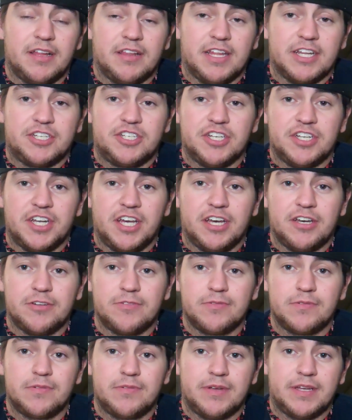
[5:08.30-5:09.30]
let you
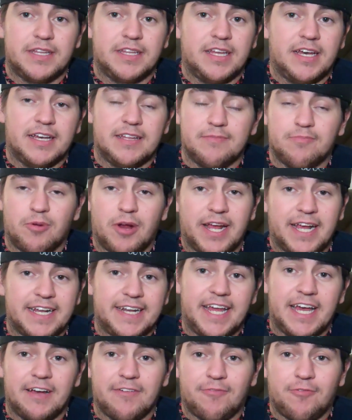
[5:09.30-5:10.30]
know, and then break it
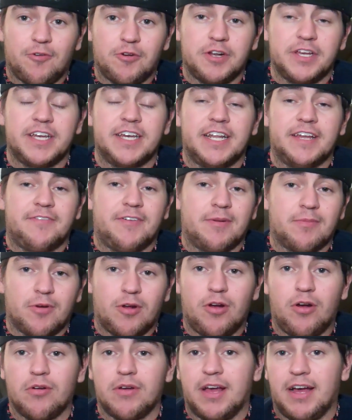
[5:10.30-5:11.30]
down for you. And if I'm
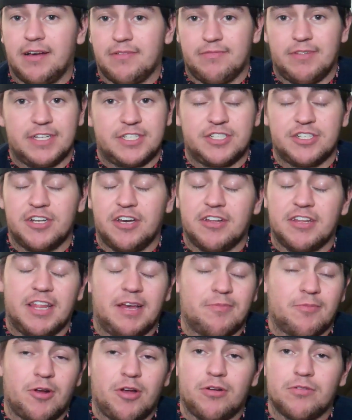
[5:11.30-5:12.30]
wrong, I'll let you know
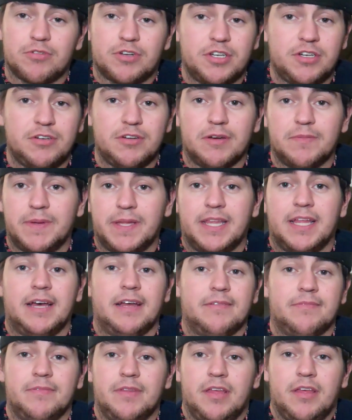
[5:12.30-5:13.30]
that I'm wrong too. I mean,
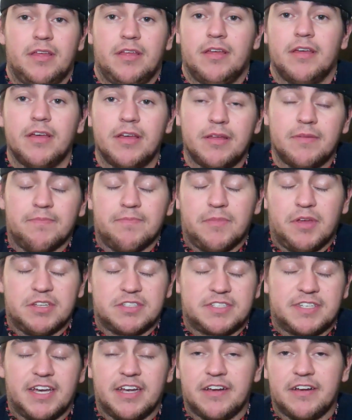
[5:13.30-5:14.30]
I'm
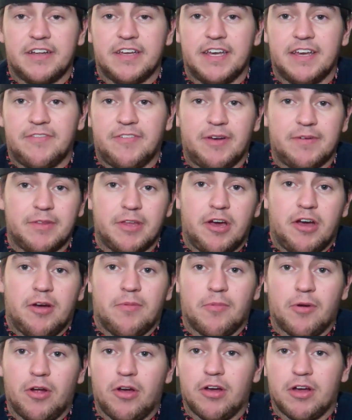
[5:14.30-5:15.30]
not scared to. If I know
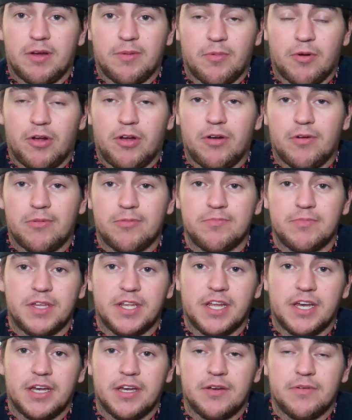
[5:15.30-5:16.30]
I'm wrong, I'm wrong.
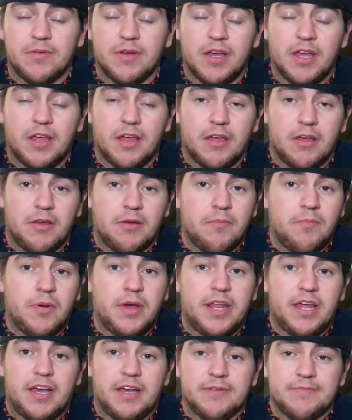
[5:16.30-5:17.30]
You know,
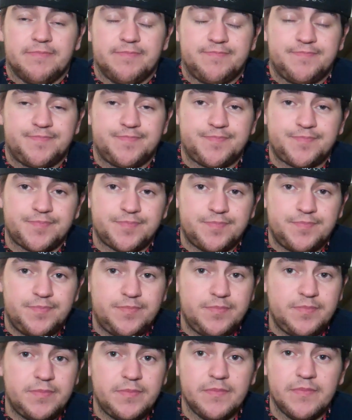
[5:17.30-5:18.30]
but
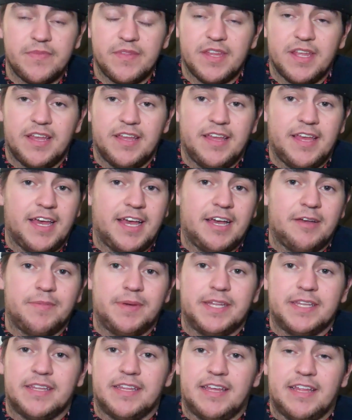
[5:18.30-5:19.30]
yeah, I
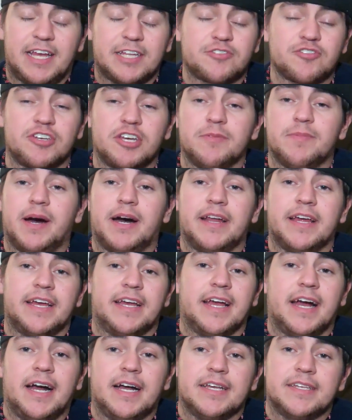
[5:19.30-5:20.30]
mean, that's really about it,
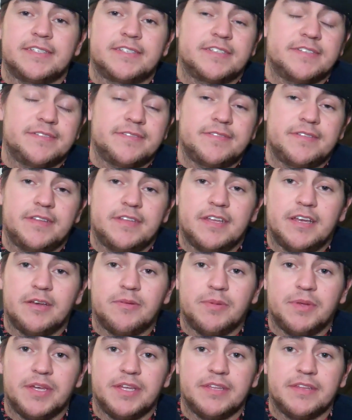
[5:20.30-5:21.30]
guys.
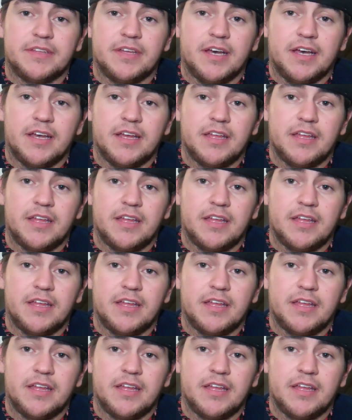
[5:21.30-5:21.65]
I mean,